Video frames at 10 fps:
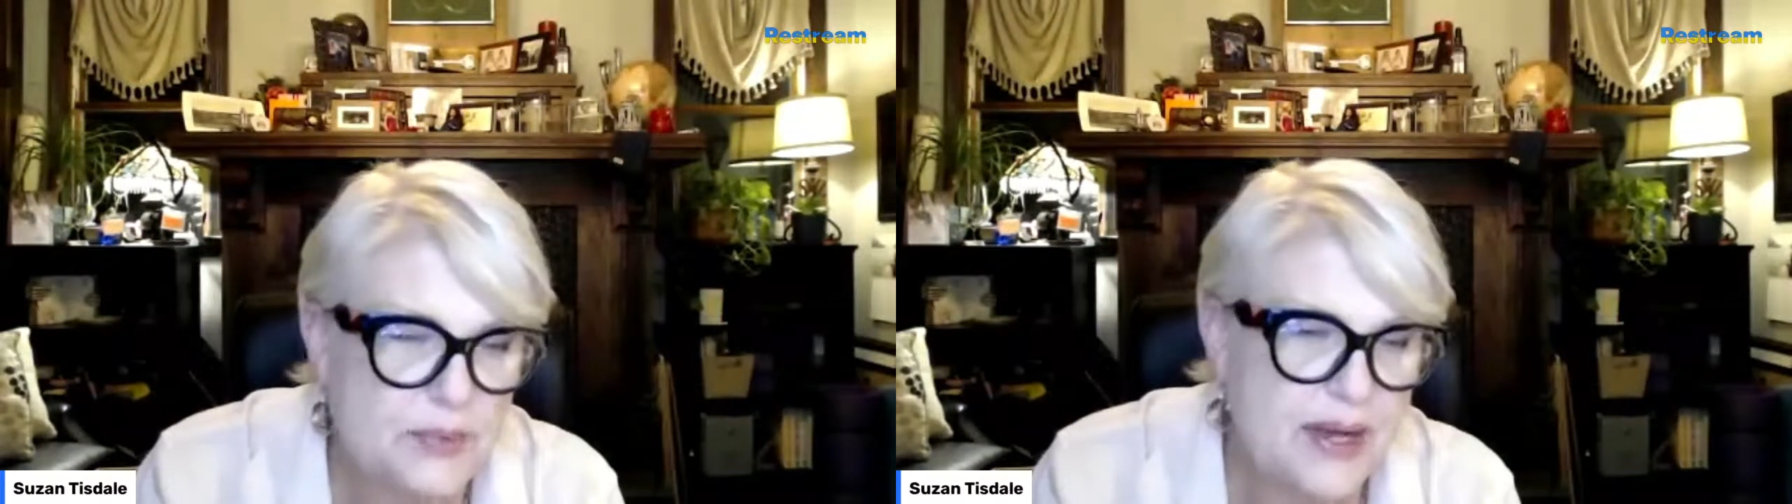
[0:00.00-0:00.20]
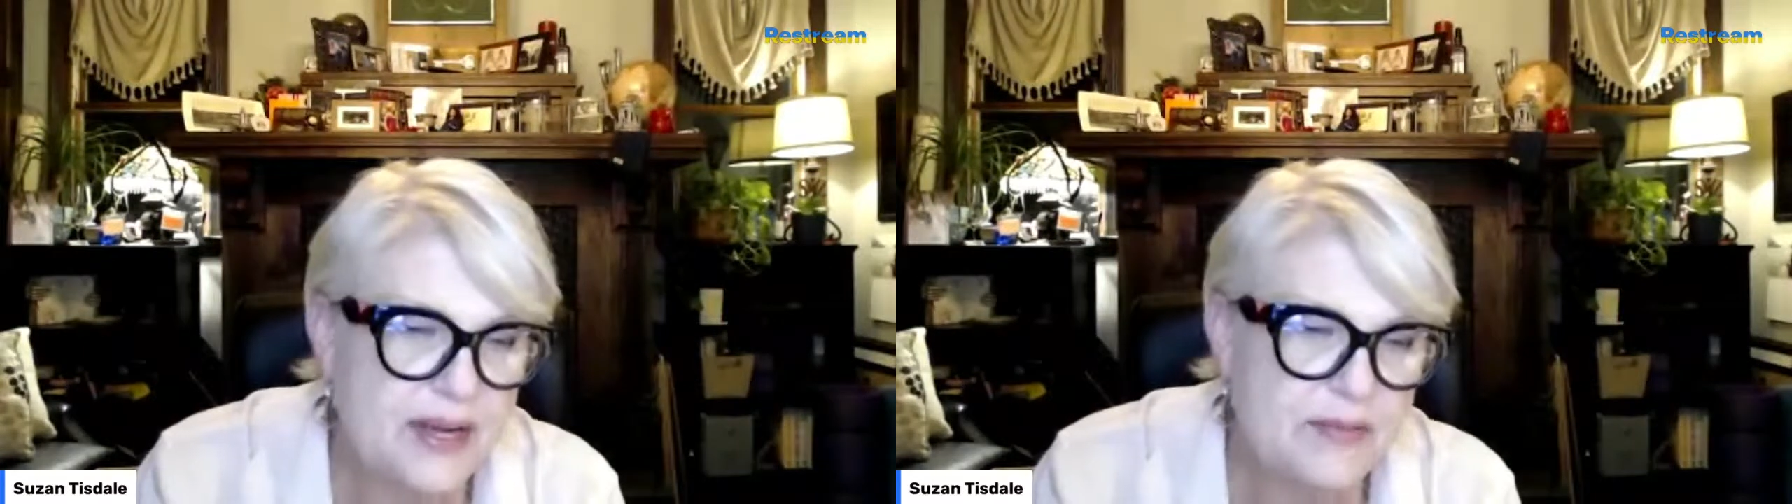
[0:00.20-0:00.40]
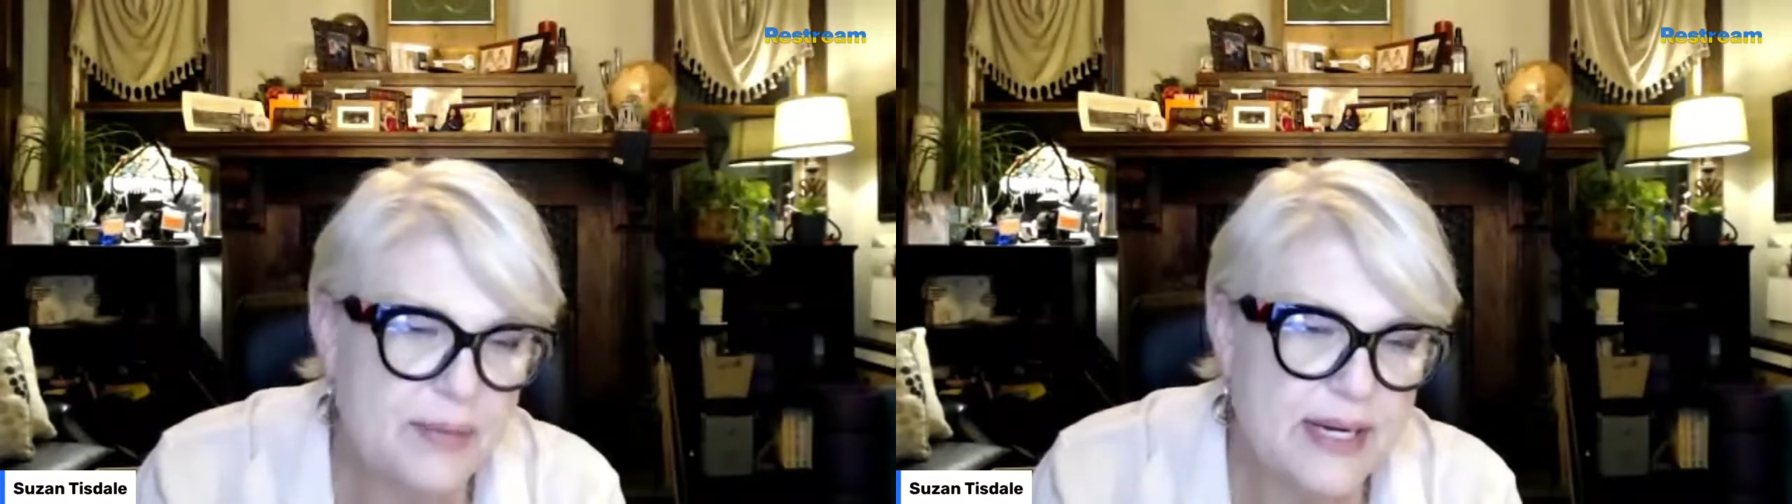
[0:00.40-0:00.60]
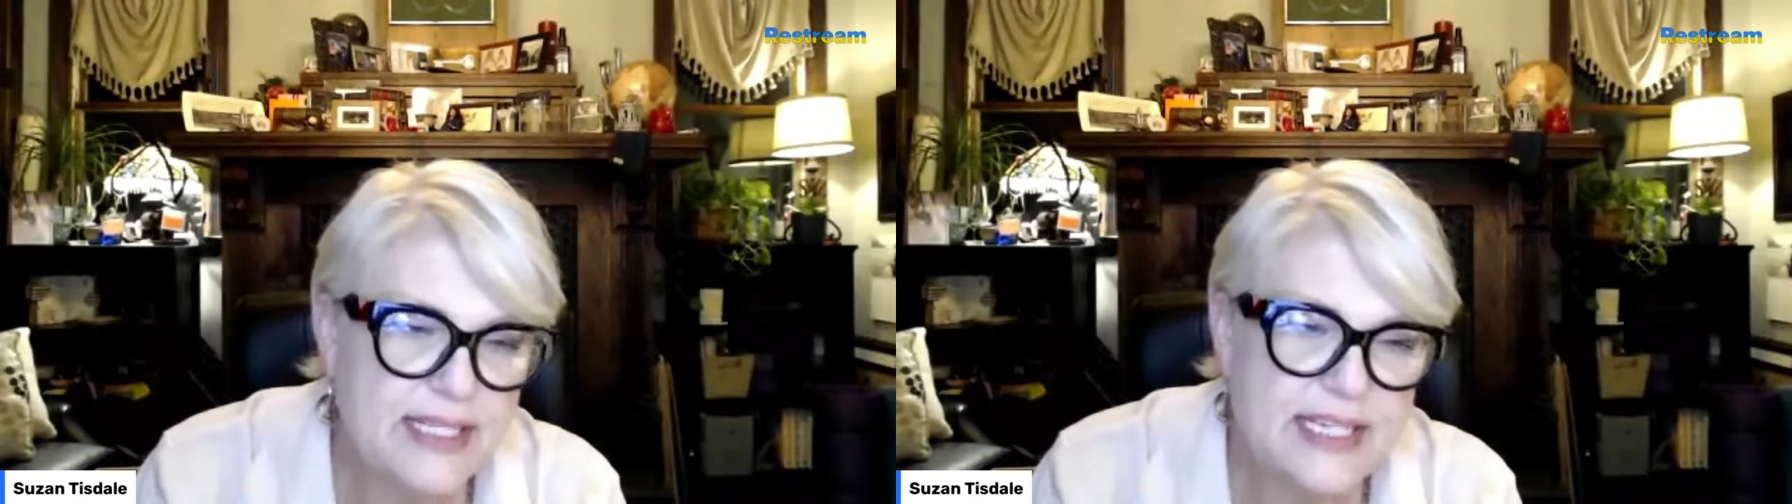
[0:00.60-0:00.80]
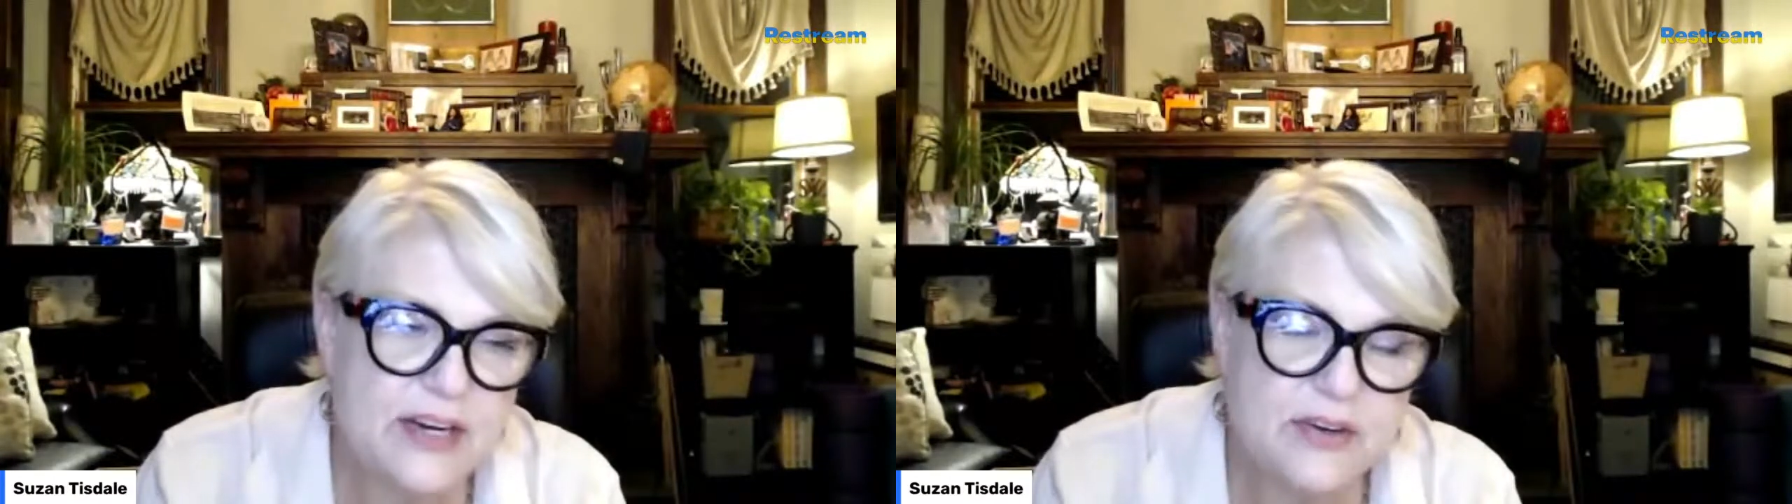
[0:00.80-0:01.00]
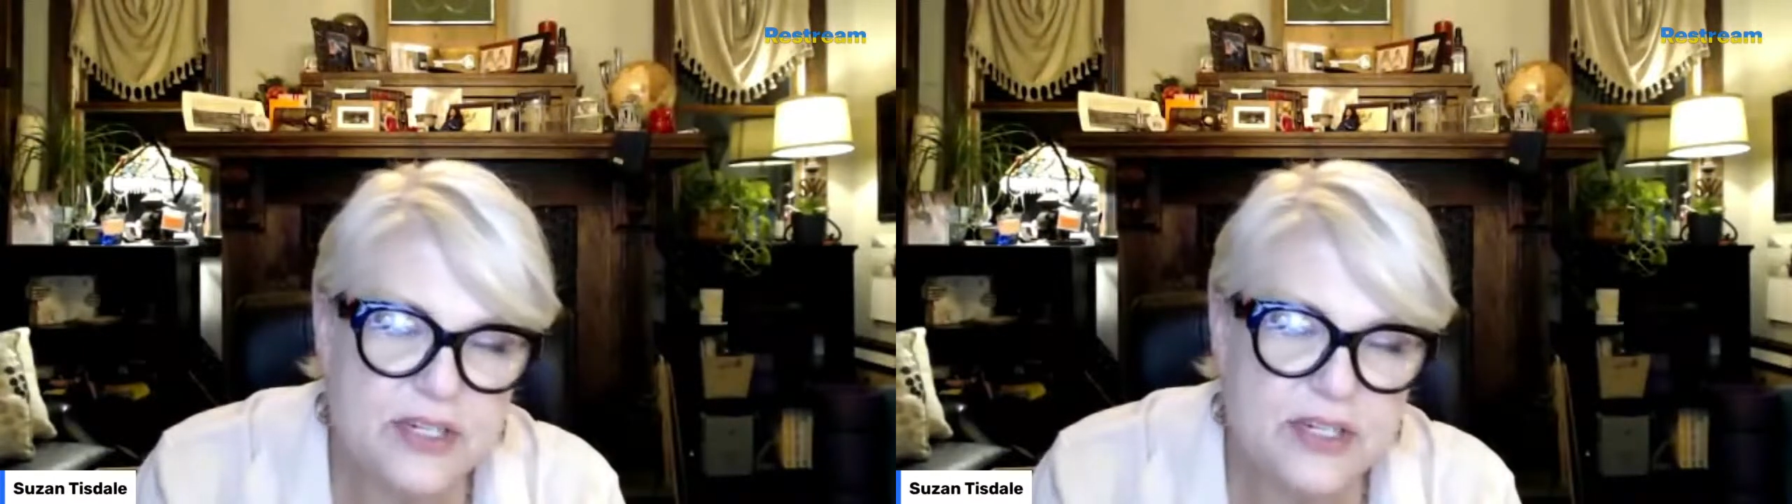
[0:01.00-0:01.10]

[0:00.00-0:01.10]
why everybody's here.